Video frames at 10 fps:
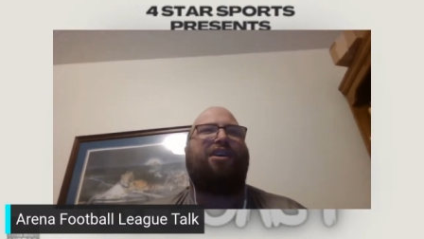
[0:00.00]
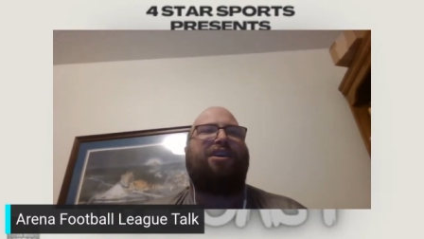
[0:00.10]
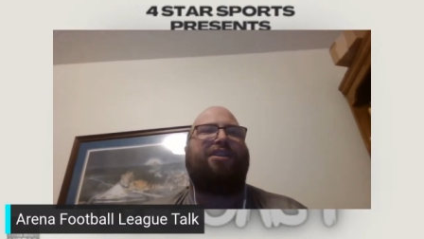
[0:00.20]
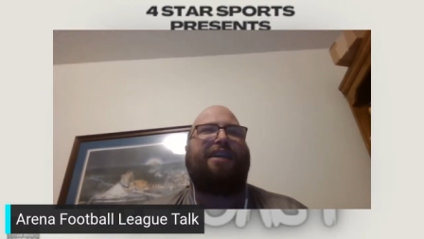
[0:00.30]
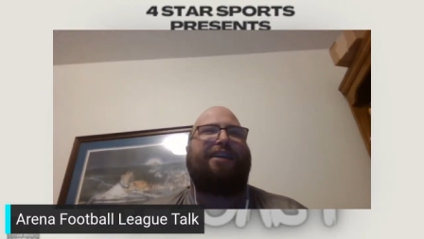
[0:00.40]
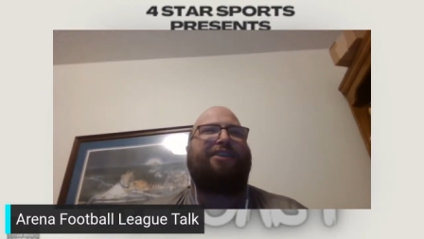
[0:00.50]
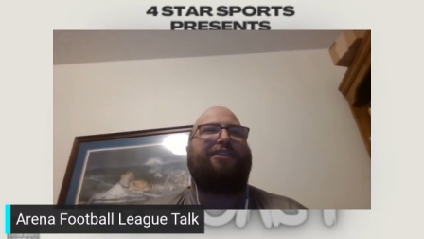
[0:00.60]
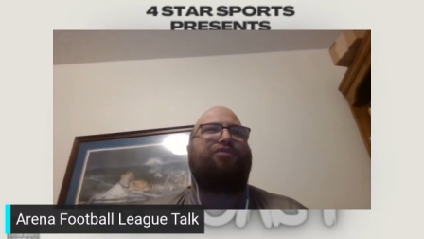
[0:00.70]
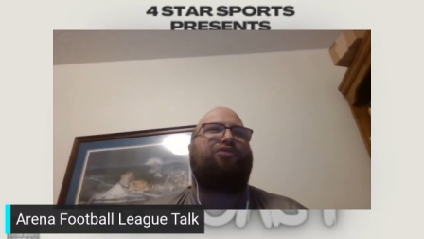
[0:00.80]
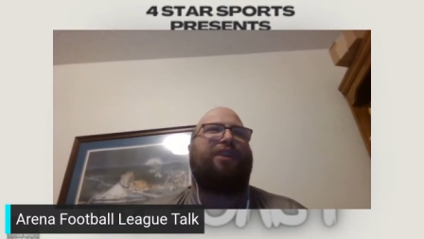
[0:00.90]
that they're
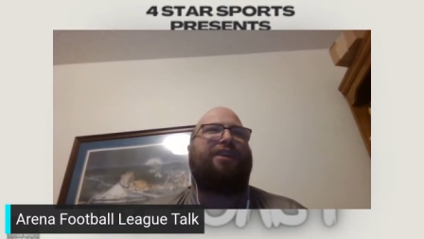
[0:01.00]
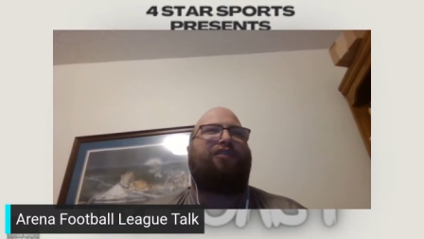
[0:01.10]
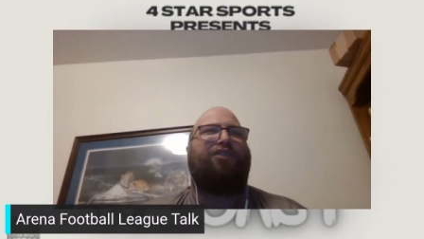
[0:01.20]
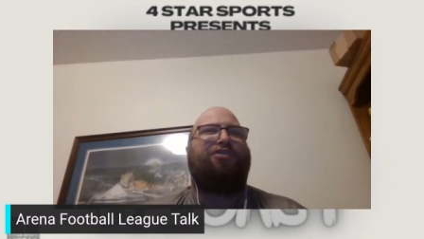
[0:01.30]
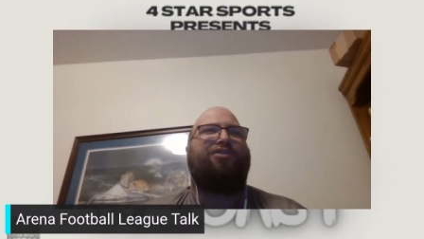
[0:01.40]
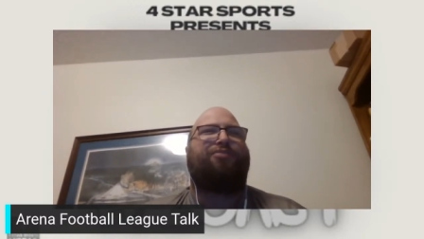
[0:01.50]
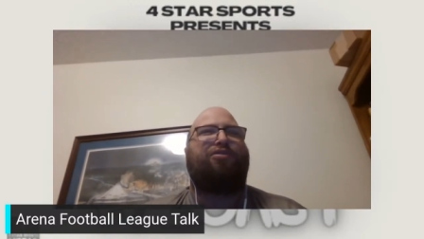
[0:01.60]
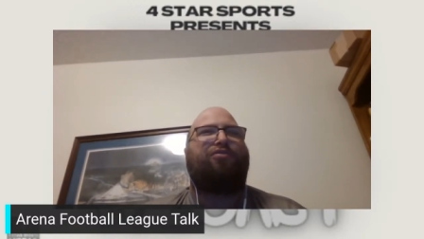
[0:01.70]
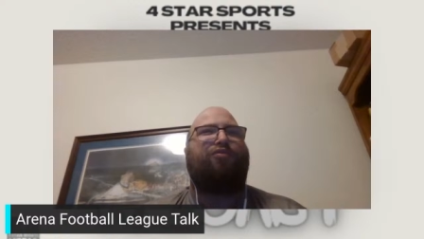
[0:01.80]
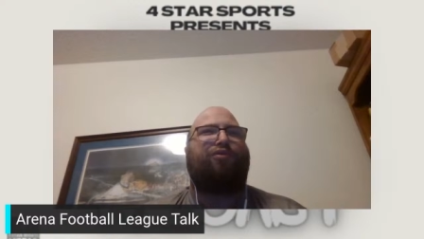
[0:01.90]
still trying to learn some
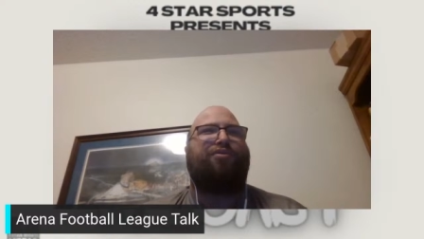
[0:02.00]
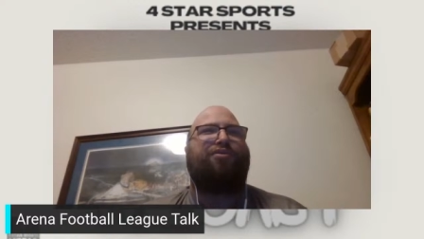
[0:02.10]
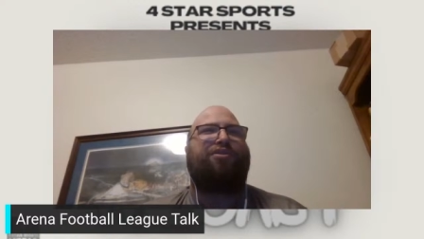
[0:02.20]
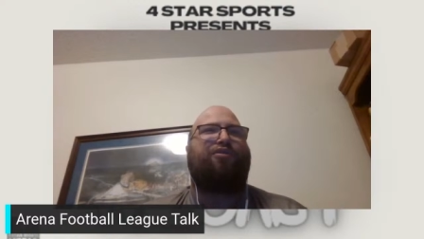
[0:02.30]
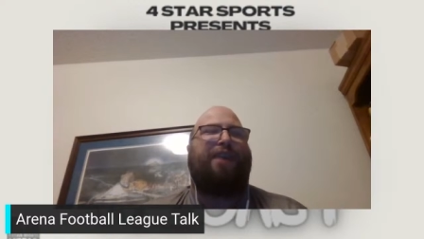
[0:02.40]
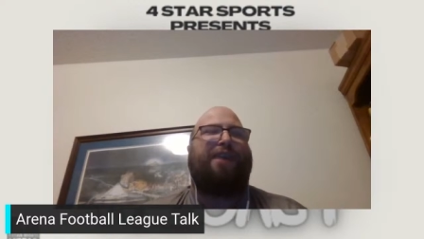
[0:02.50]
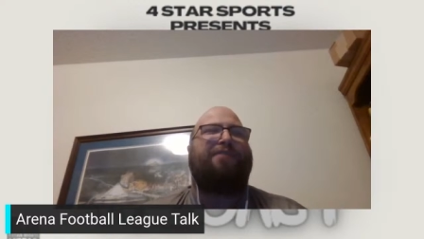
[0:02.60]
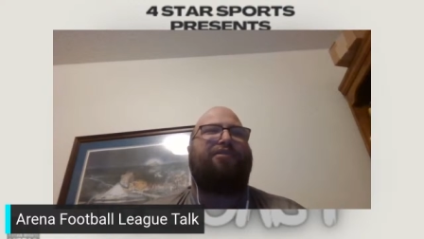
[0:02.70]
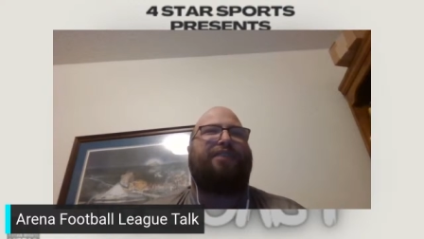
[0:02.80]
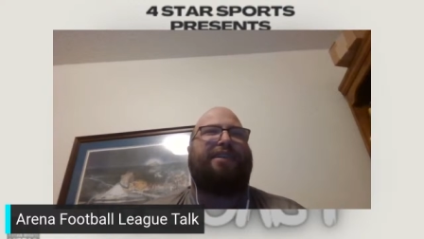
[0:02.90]
new rules throughout
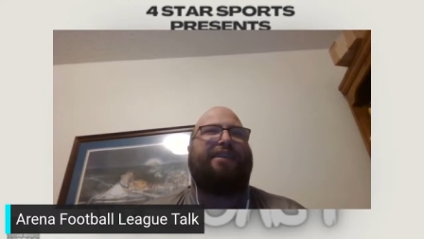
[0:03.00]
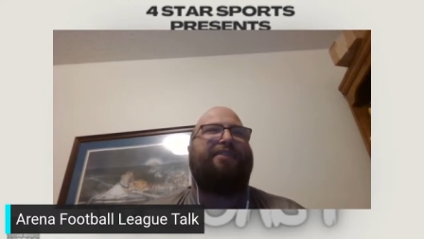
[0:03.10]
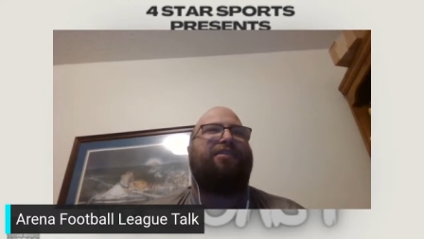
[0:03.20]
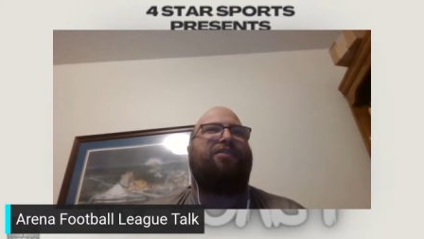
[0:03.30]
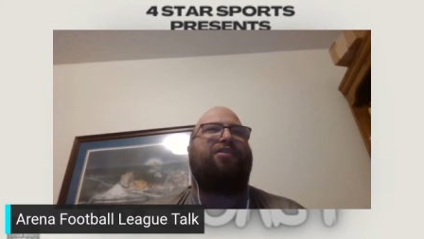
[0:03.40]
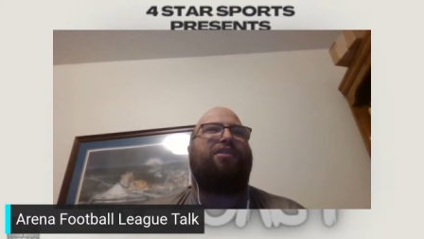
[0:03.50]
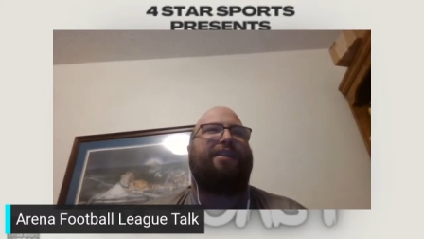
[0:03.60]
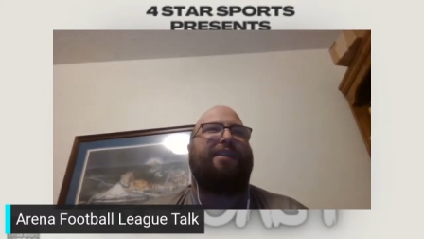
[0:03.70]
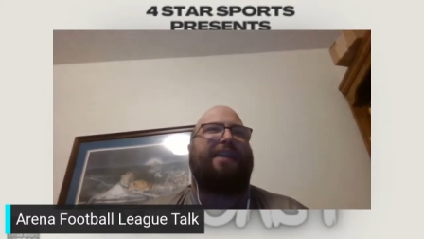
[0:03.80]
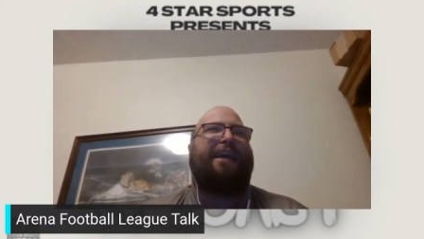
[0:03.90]
the league
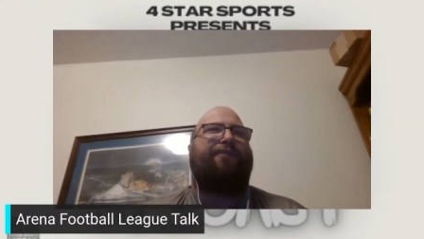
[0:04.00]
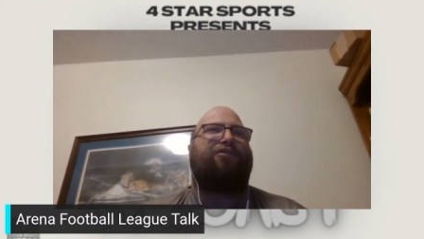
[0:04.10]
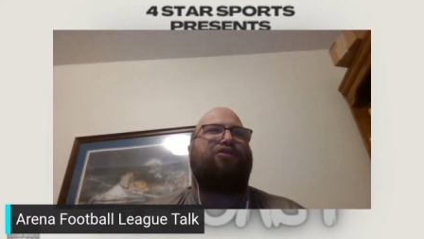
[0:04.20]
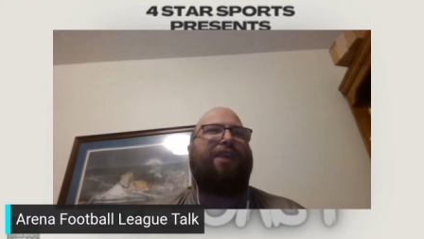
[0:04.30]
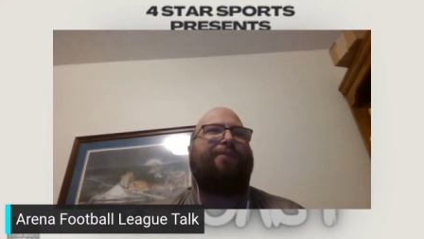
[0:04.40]
that they haven't tried